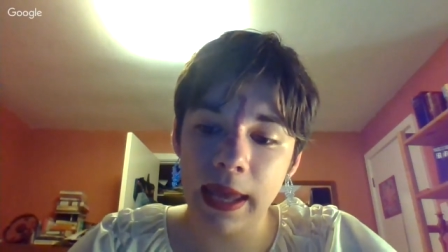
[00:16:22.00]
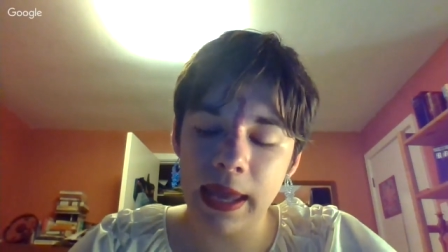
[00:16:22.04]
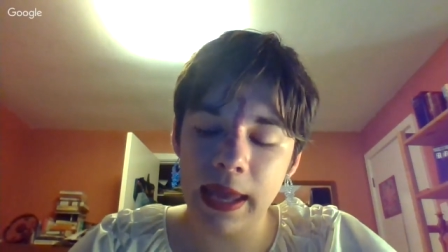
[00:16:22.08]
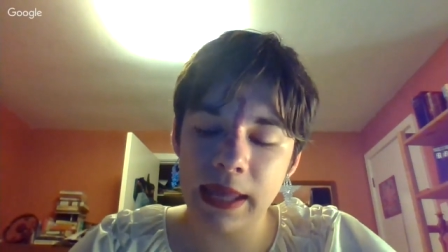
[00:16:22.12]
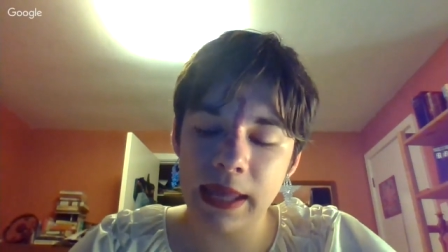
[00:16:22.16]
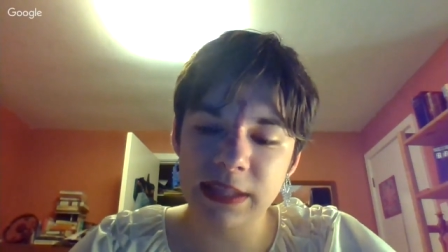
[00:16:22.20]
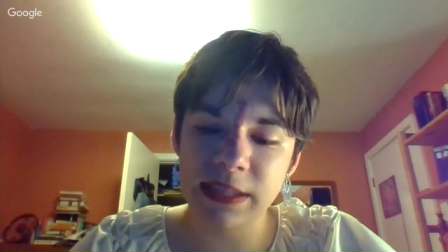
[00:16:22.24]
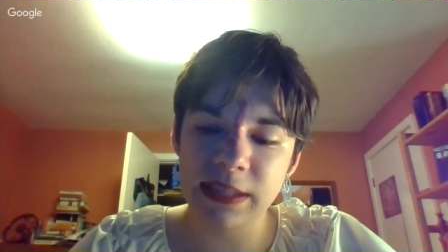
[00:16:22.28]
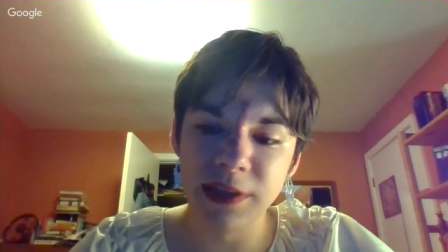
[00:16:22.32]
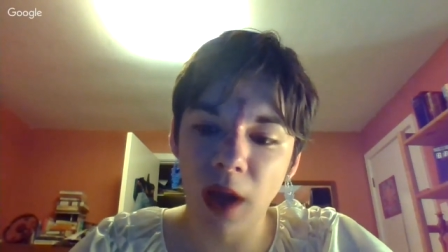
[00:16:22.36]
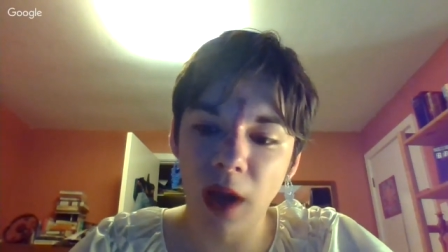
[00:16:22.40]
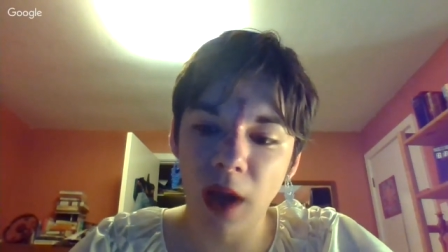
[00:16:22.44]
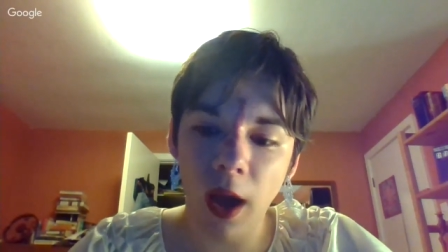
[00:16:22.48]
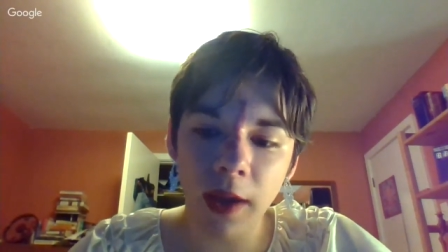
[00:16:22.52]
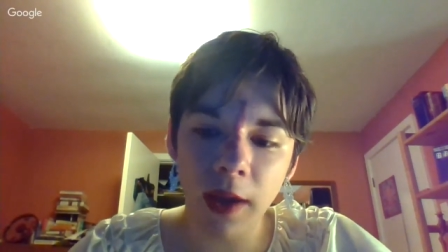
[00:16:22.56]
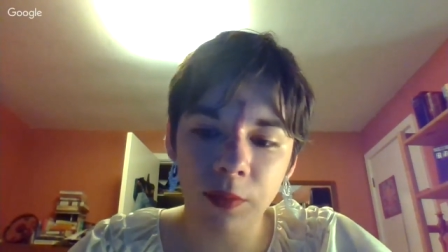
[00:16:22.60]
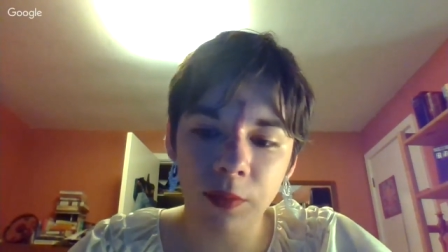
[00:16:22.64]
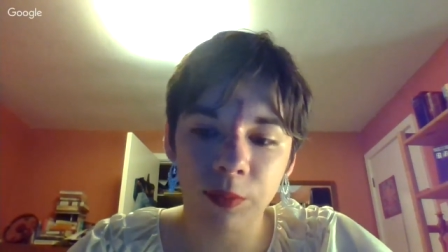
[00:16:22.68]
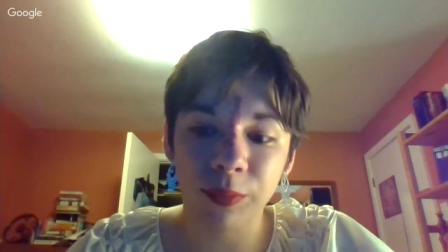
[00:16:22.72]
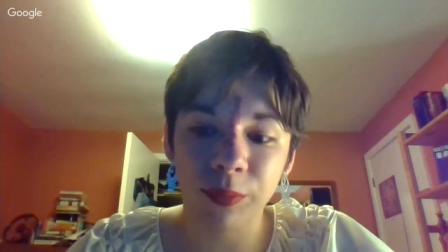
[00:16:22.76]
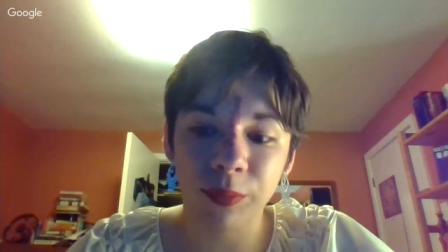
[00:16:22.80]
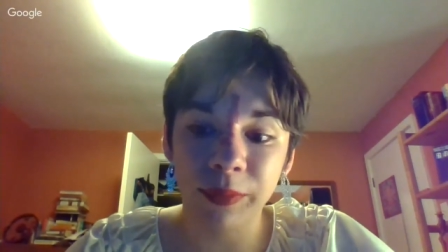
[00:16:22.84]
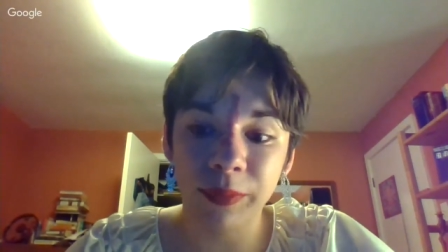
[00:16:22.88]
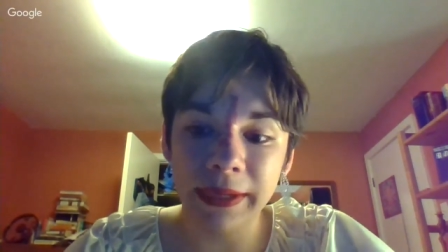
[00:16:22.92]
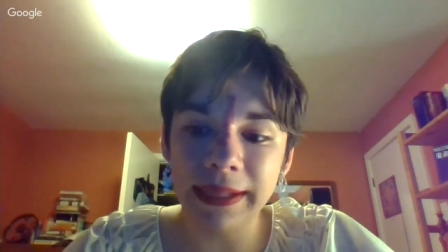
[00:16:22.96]
is not
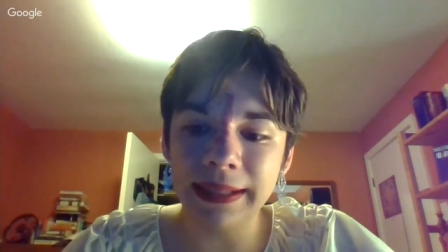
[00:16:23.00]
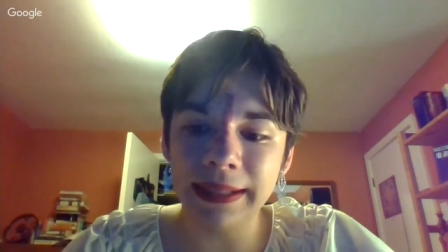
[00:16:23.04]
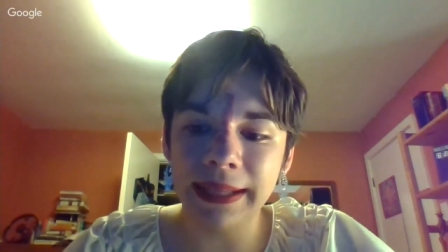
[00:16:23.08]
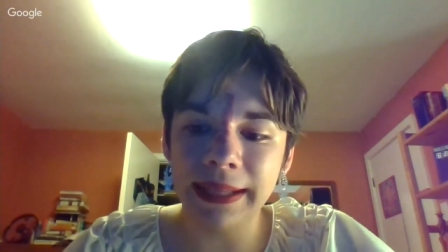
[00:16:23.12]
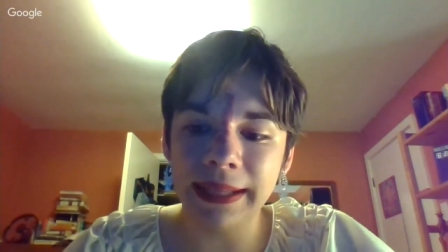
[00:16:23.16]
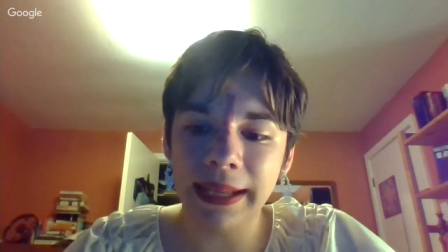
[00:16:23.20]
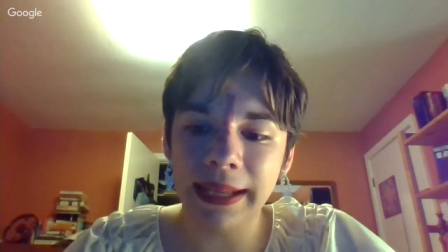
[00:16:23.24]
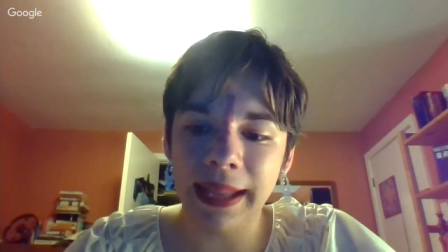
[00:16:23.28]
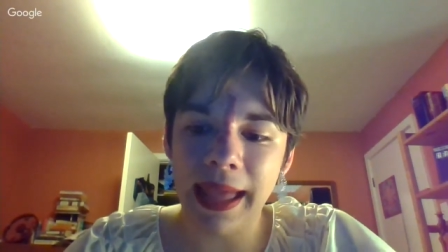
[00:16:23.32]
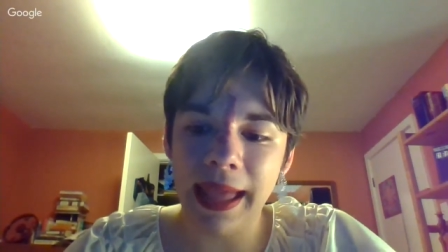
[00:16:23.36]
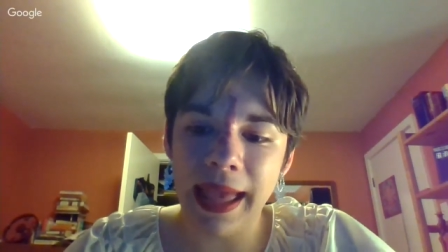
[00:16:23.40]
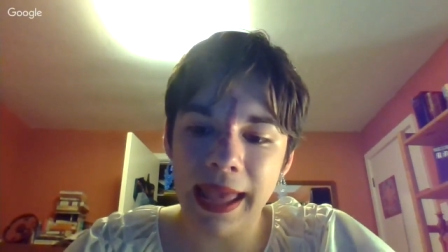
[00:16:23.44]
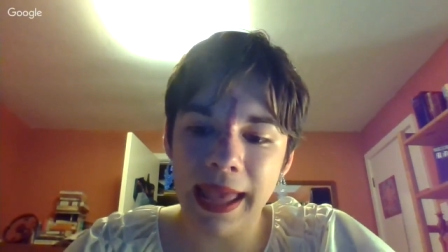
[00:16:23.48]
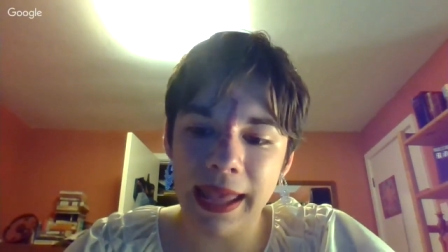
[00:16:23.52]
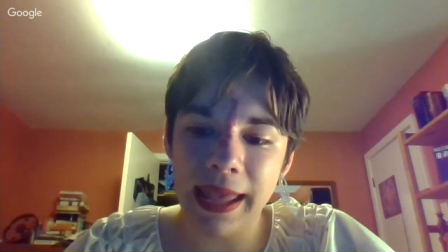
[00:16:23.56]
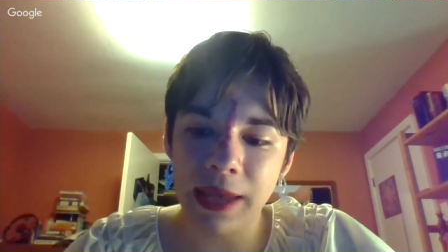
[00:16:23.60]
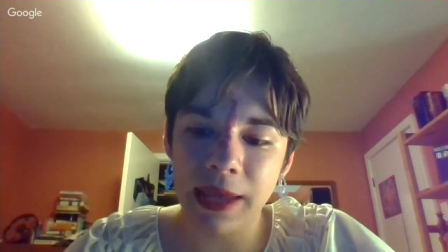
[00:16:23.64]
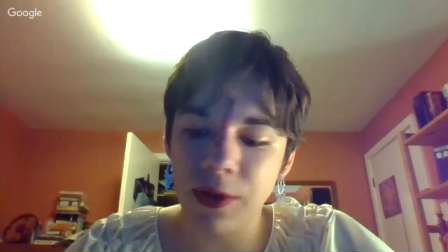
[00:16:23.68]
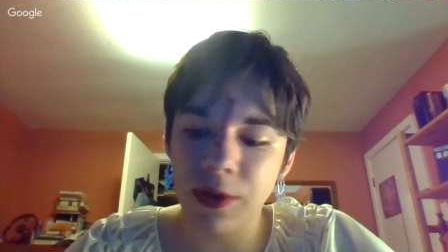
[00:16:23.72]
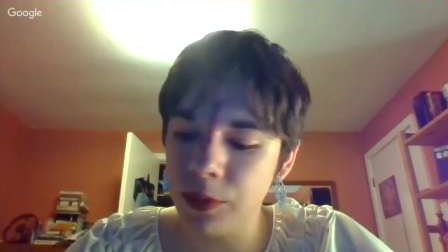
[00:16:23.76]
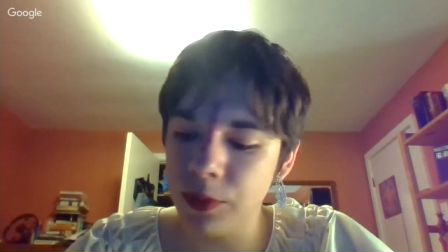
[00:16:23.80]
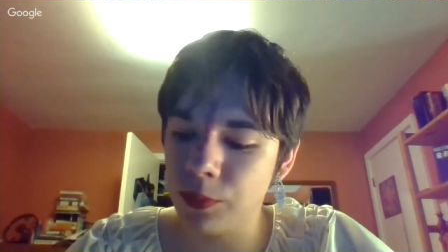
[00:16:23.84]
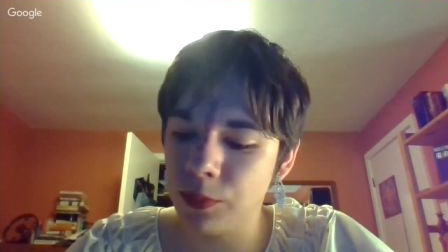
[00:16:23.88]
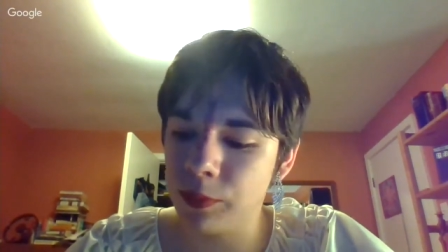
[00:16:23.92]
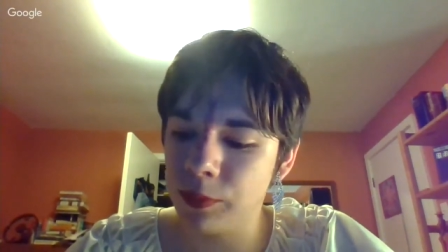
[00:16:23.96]
really a
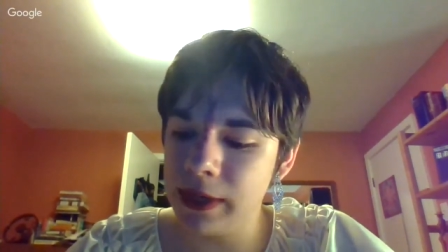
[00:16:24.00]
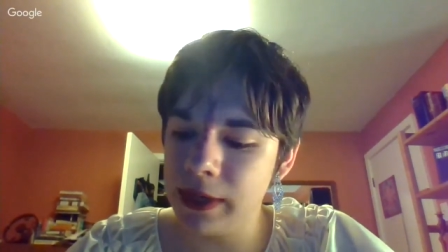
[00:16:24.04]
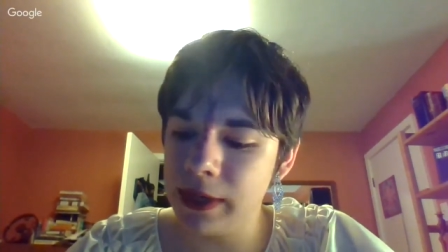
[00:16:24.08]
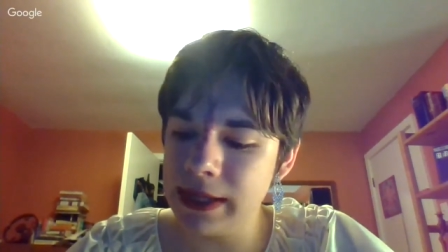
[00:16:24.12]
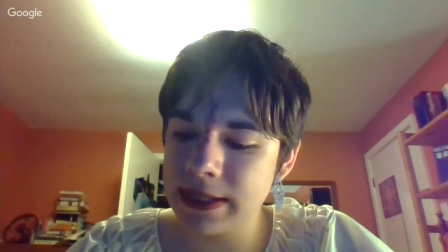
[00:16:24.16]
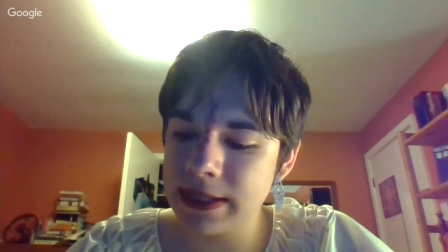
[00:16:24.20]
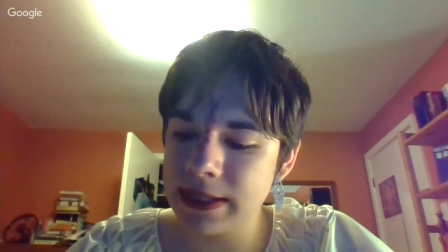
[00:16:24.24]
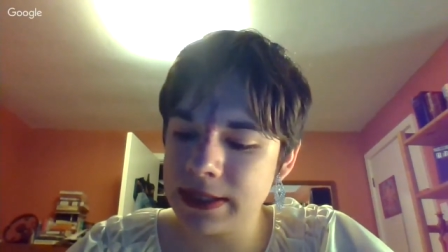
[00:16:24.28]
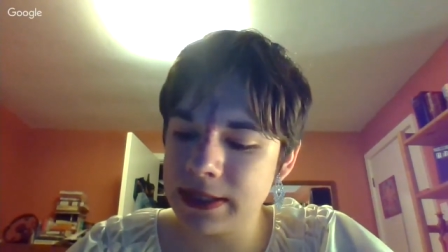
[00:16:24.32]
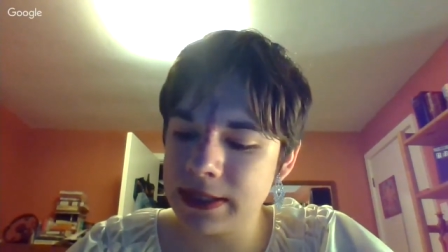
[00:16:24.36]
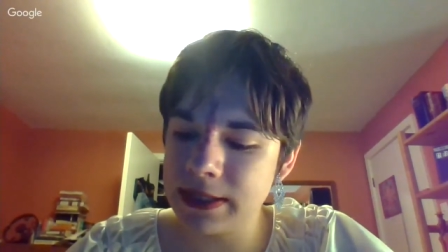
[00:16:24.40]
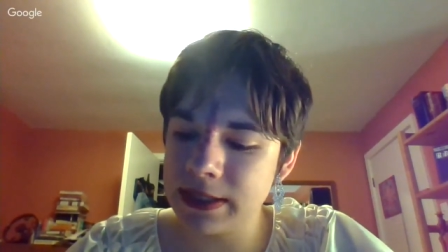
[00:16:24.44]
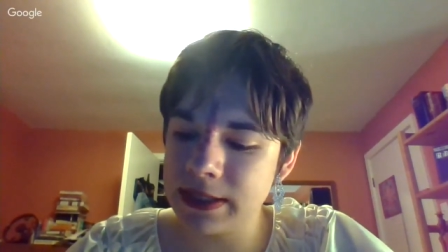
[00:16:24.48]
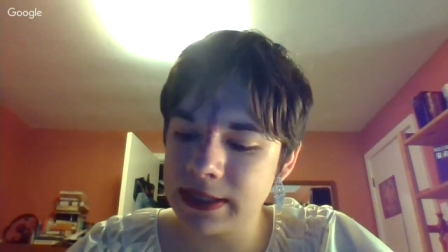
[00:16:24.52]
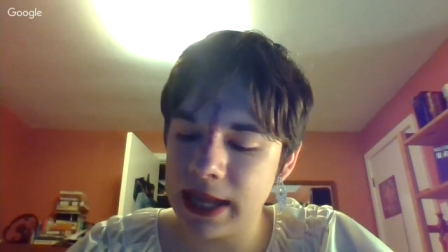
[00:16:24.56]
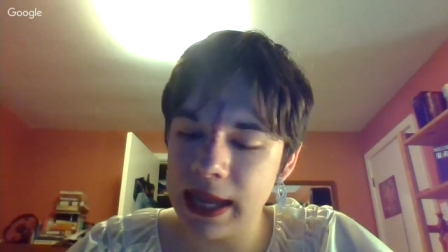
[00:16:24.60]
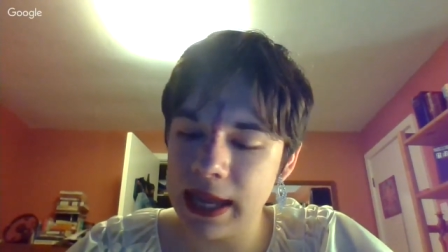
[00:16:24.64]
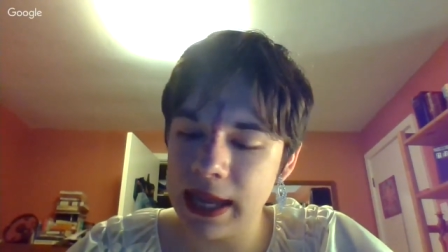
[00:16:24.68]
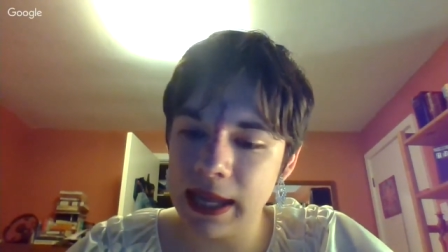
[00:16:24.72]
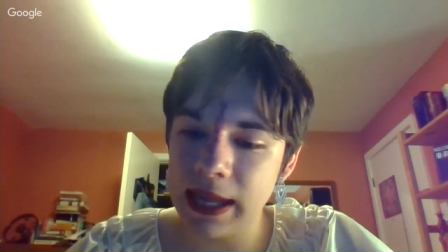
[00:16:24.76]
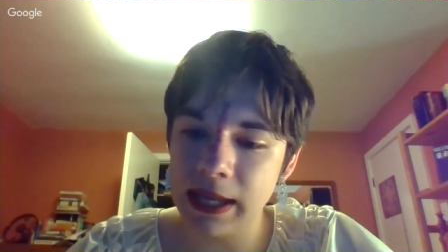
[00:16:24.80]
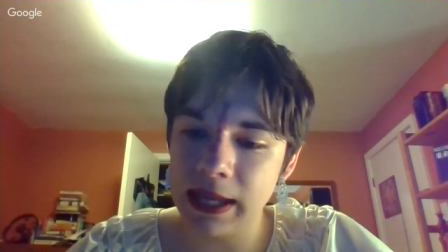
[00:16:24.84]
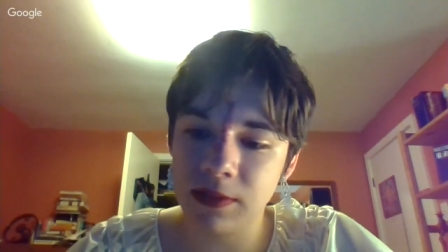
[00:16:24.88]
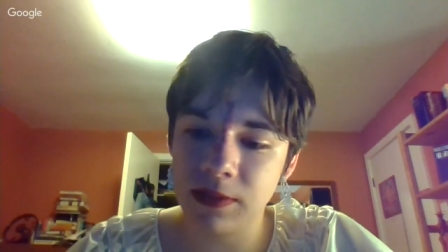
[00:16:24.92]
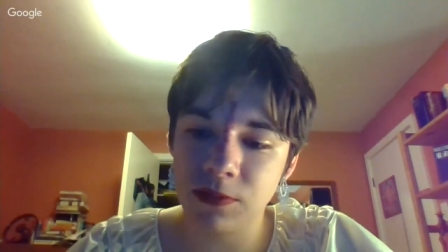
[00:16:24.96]
good reason to
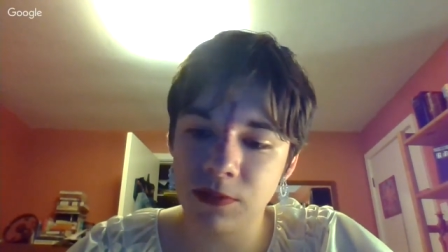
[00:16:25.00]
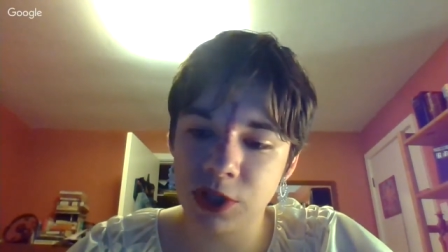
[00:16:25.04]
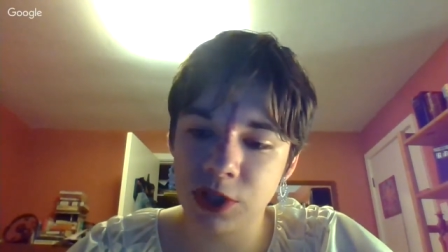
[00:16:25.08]
take